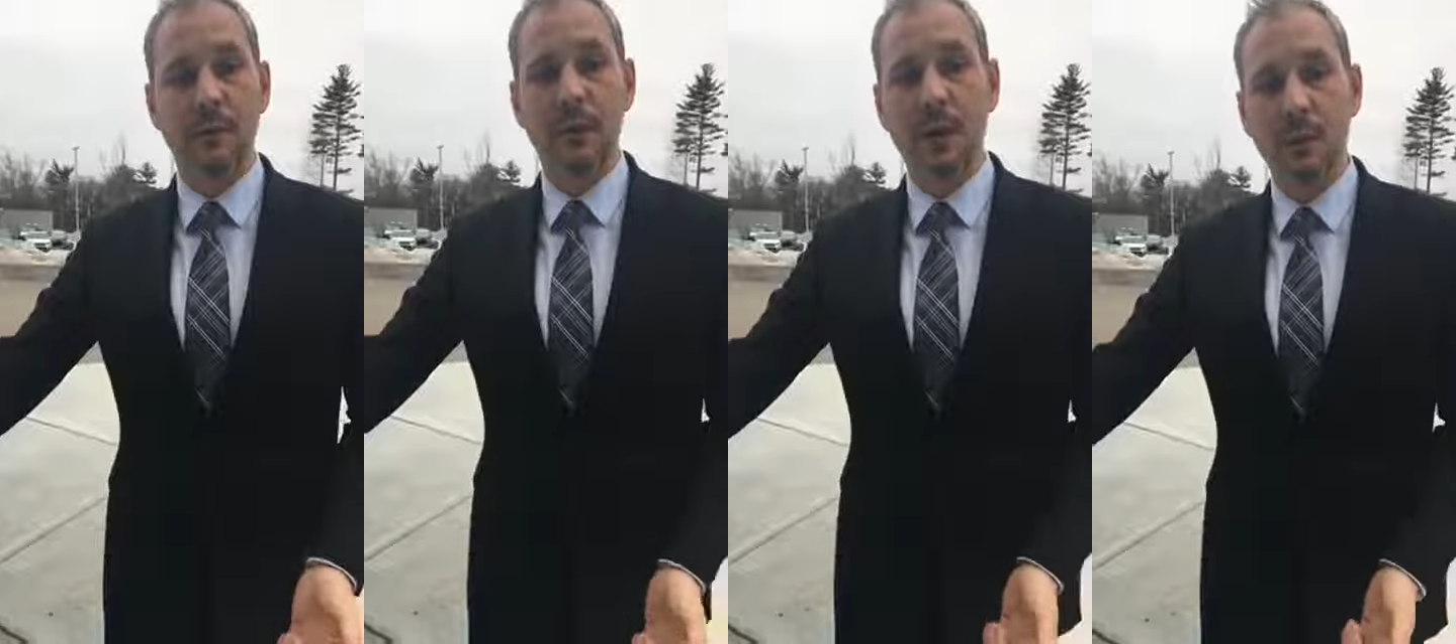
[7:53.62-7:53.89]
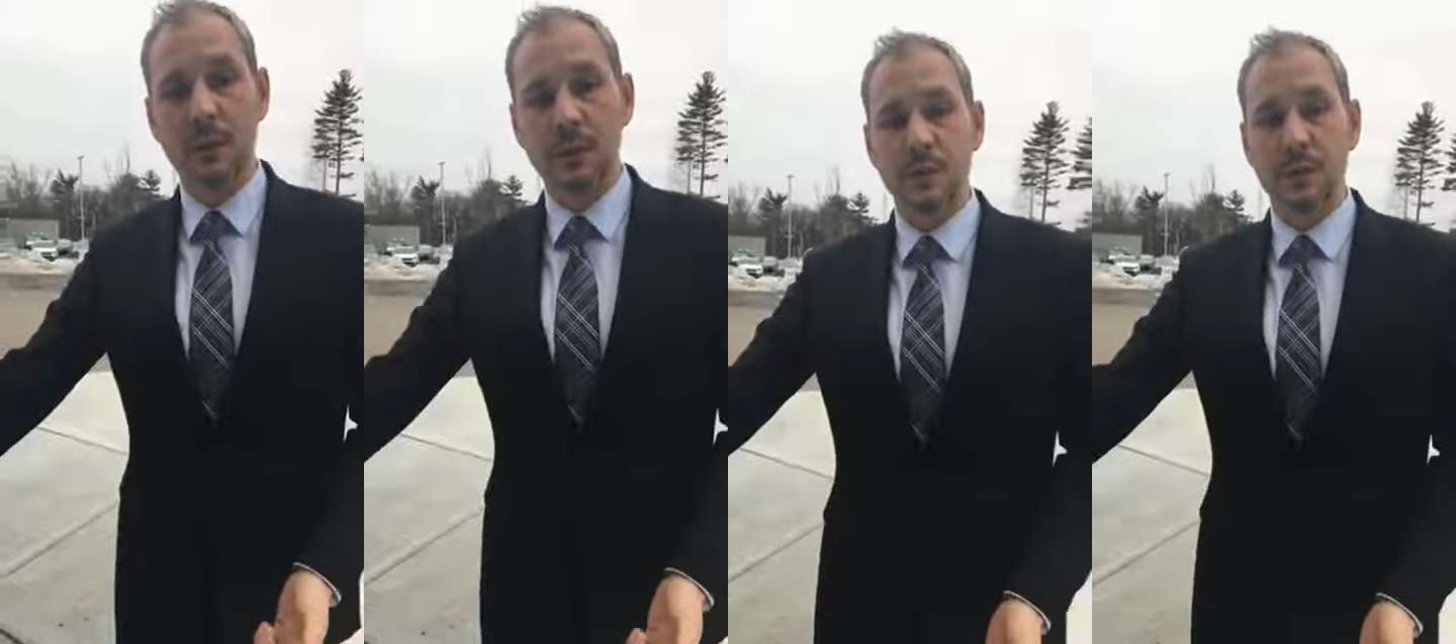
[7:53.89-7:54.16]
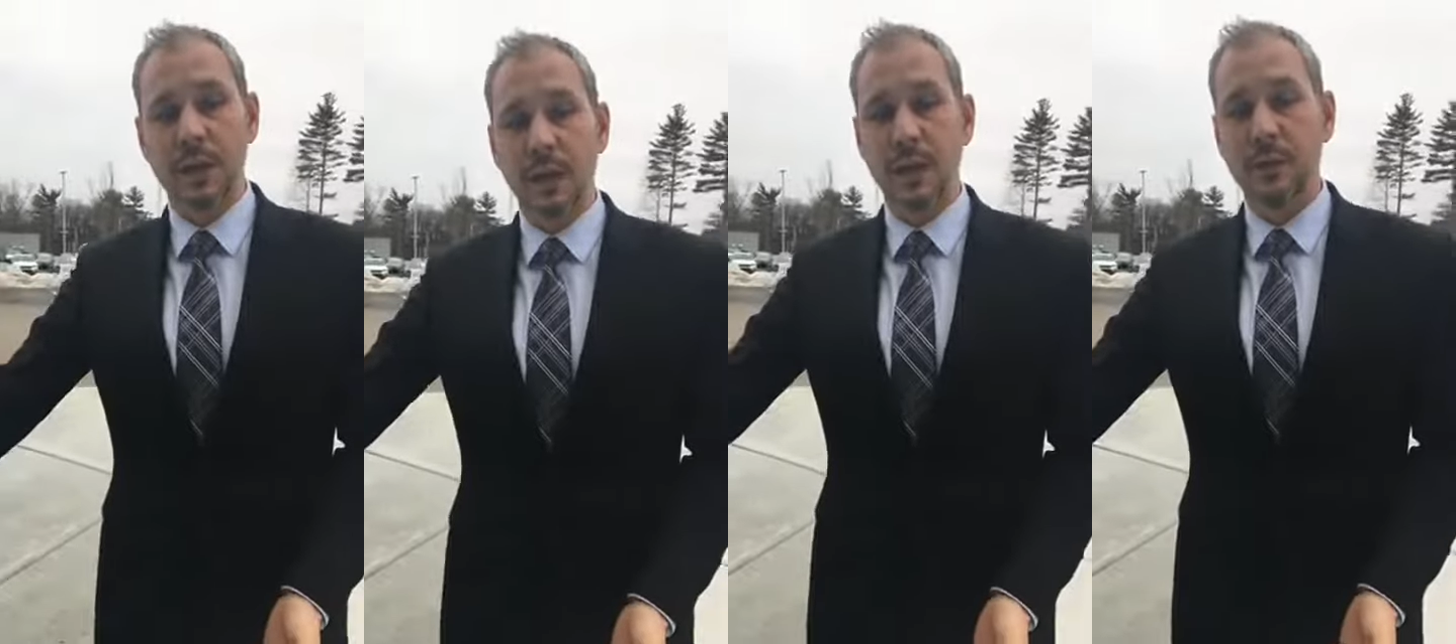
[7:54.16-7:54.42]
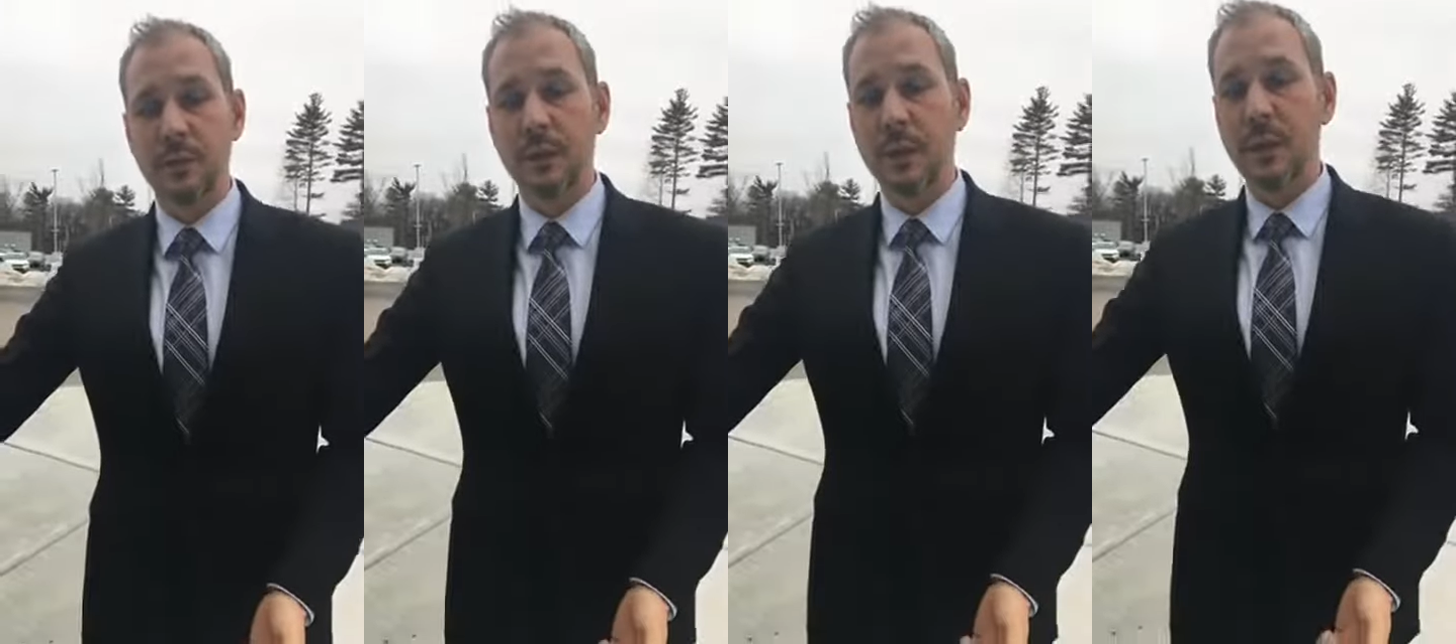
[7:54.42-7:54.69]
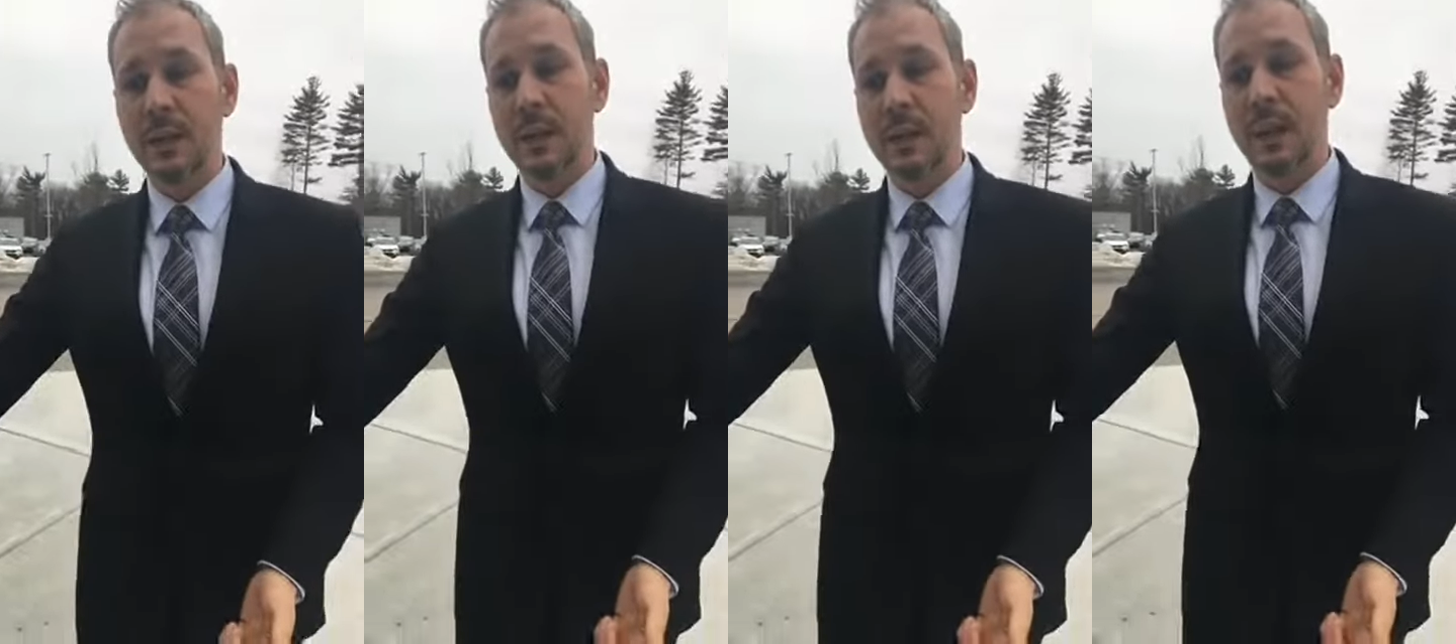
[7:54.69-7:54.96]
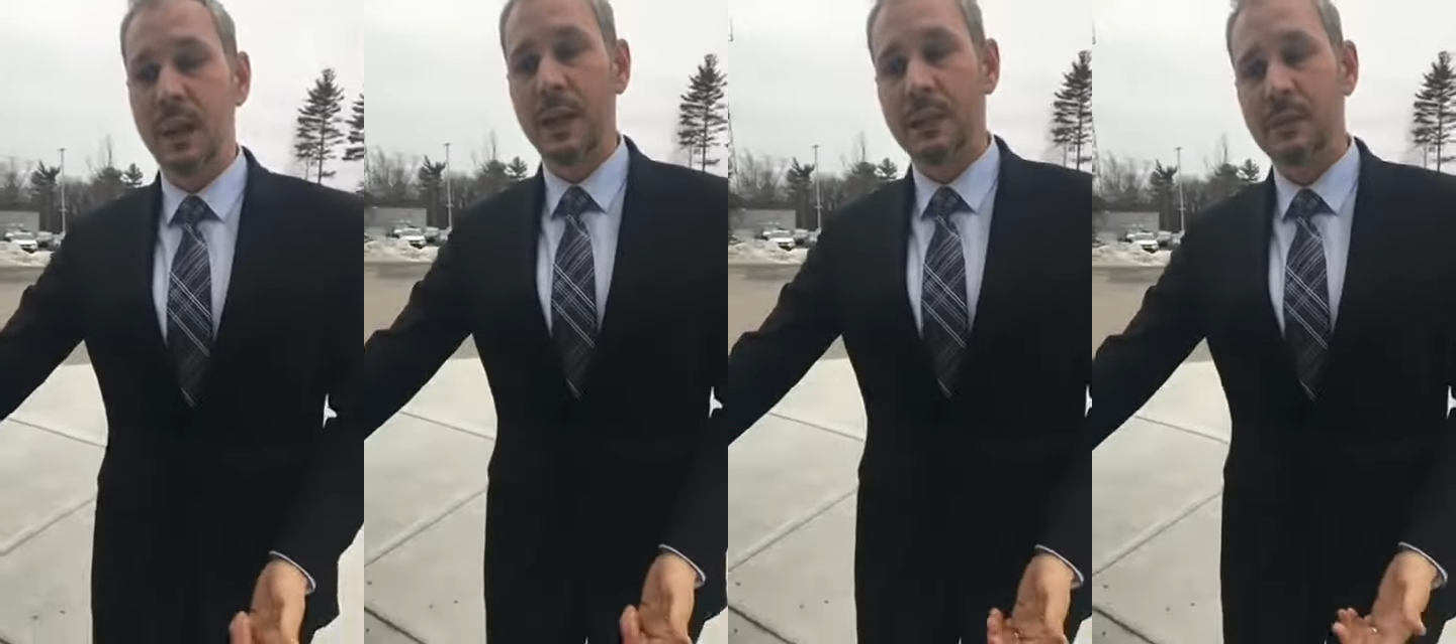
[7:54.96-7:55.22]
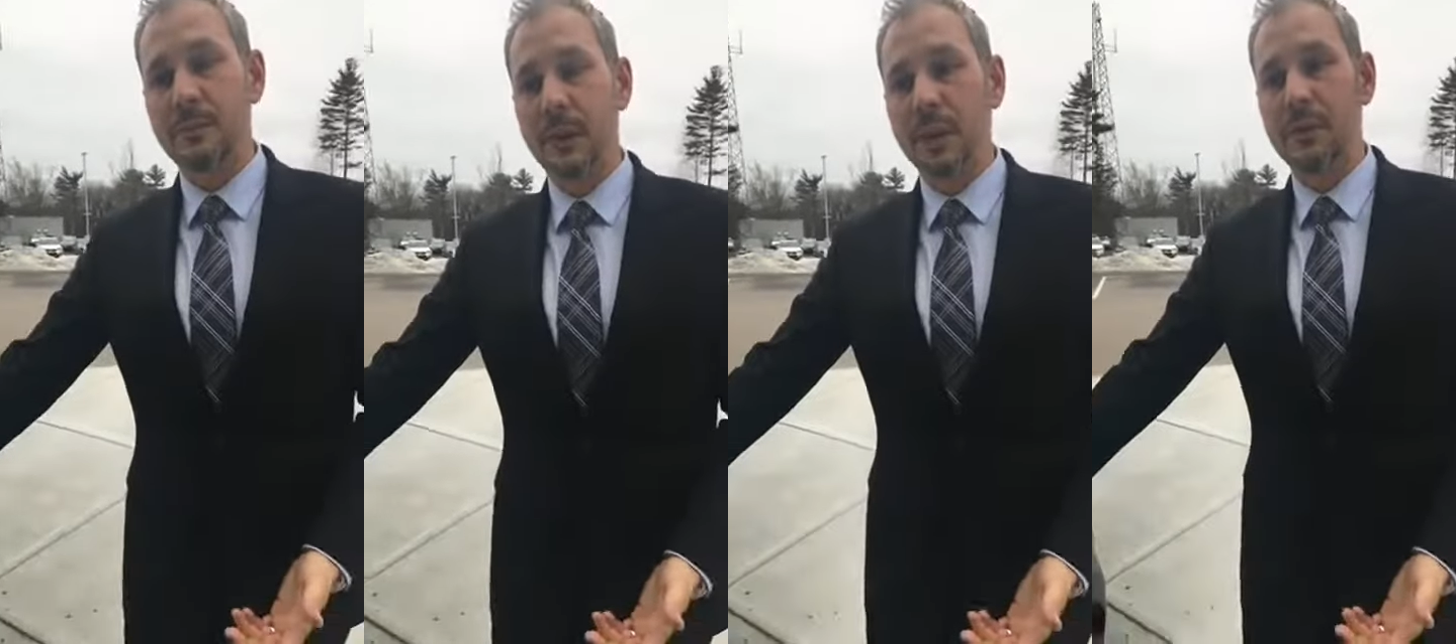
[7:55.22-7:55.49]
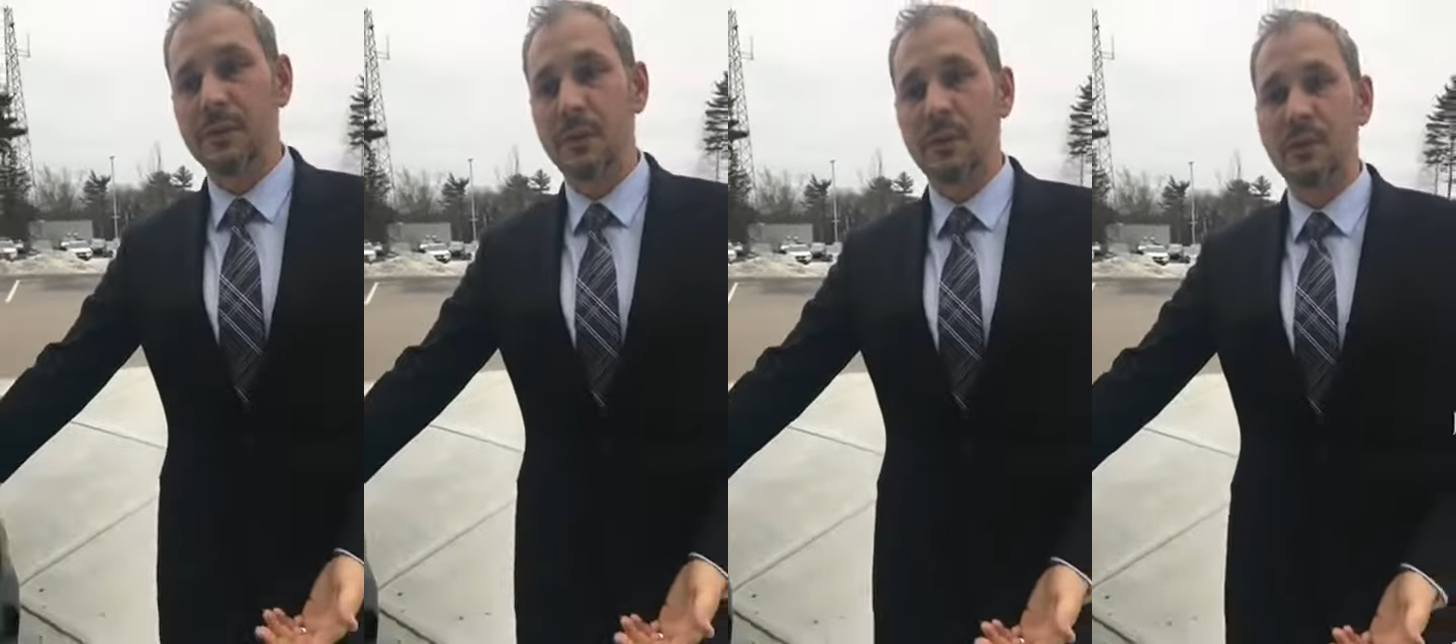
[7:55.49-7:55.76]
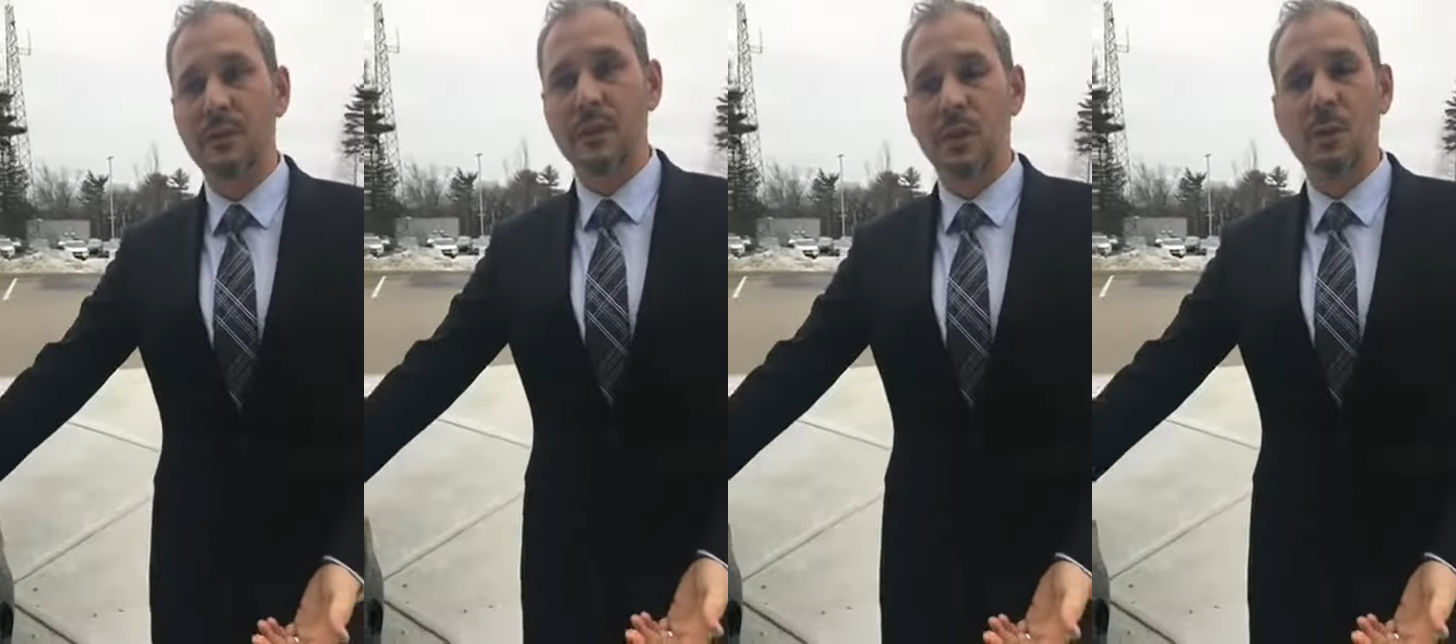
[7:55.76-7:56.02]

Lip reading: all-wheel drive, and it makes for